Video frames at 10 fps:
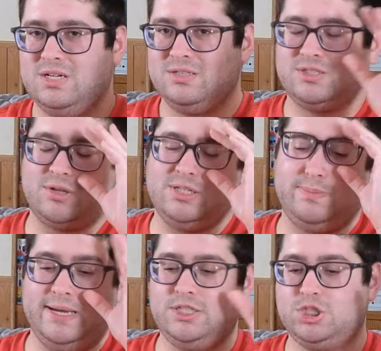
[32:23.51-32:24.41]
So this
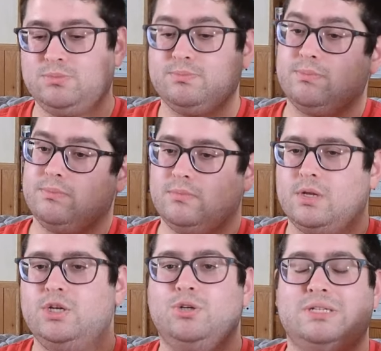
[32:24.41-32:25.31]
bitch,
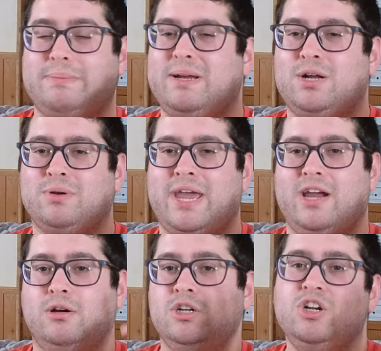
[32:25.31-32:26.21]
whose name I don't
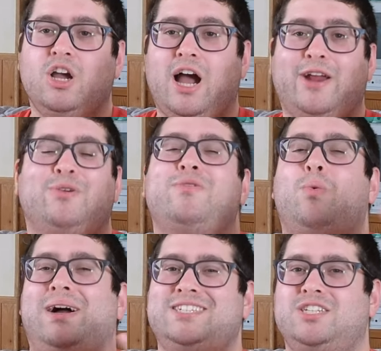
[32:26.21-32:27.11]
care, I don't even
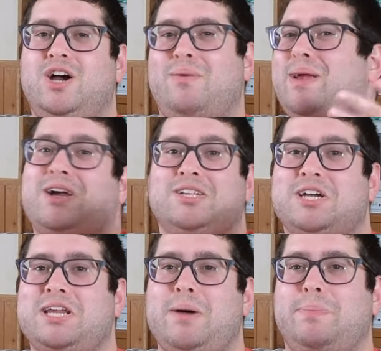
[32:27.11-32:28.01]
want to know. I'm not going to look
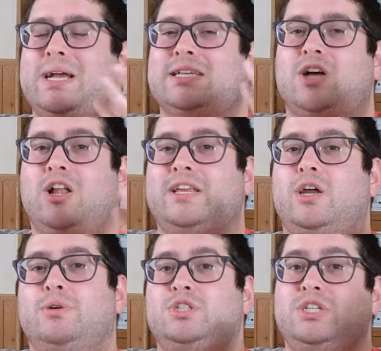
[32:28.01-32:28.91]
it up because all I
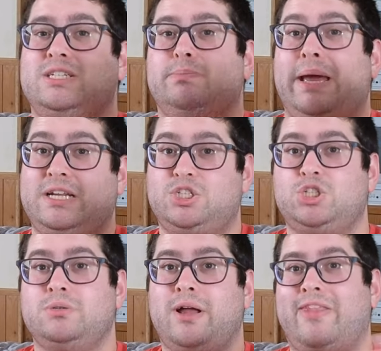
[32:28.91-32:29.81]
know is she's bitch.
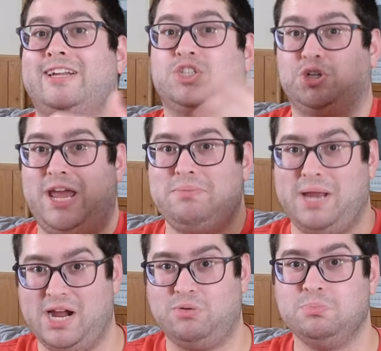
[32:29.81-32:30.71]
That is her name
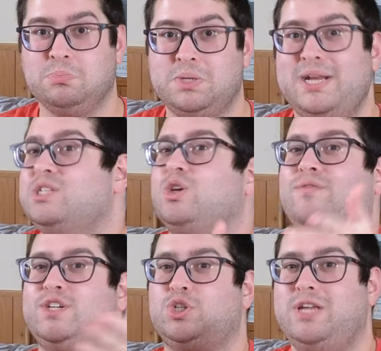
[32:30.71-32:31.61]
now. It is her
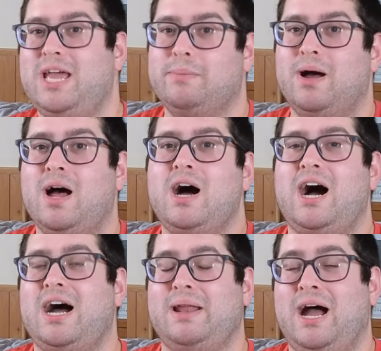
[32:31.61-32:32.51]
official name.
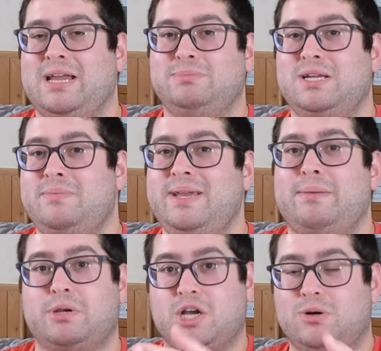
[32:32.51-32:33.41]
On IMDb, I'm
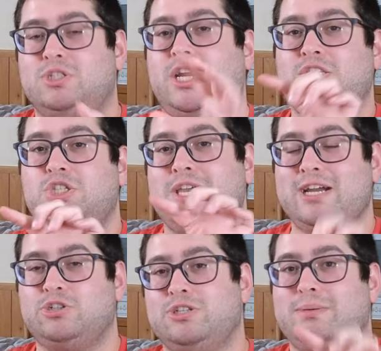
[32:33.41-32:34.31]
going to go and change the
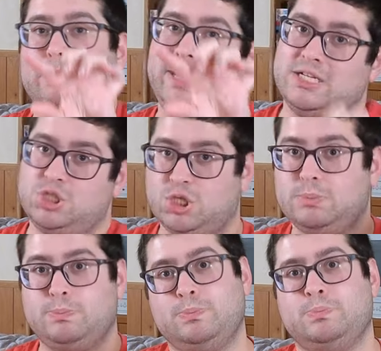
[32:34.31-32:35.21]
character's name to bitch.
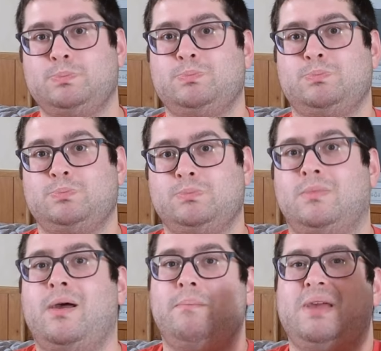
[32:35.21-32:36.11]

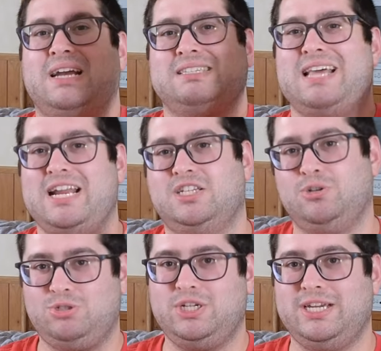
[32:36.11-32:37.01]
Because that is who
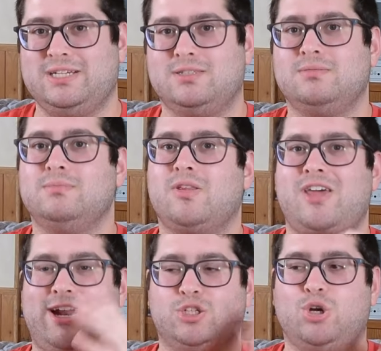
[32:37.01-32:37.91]
she is.
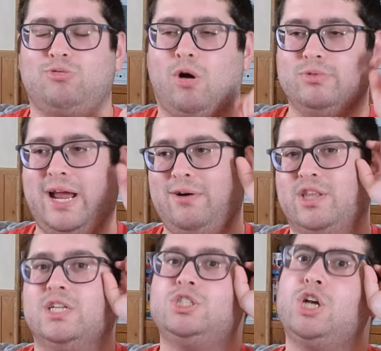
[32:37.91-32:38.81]
That is her role now
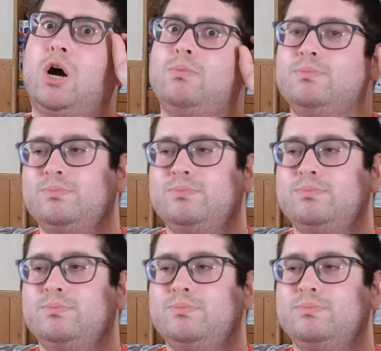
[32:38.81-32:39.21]
on this show.